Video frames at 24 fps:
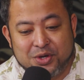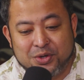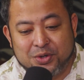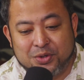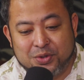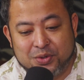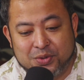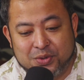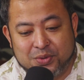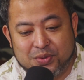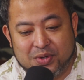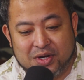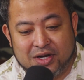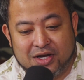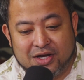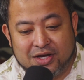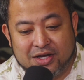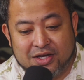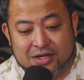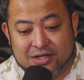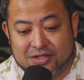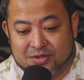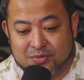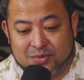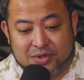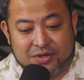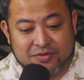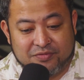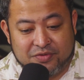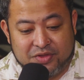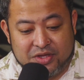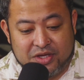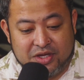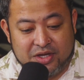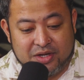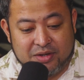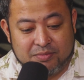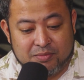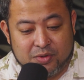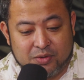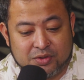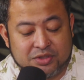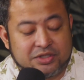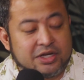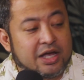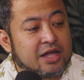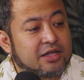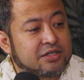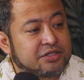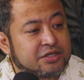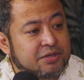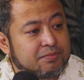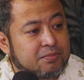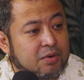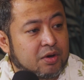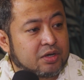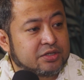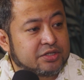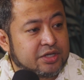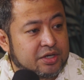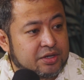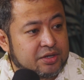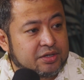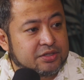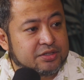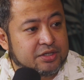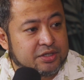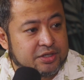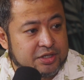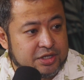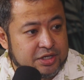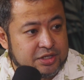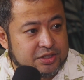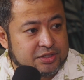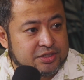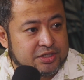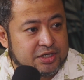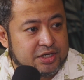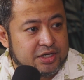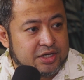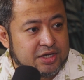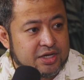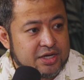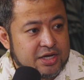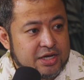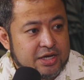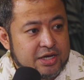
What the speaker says: who is one of the most talented bartenders in DC,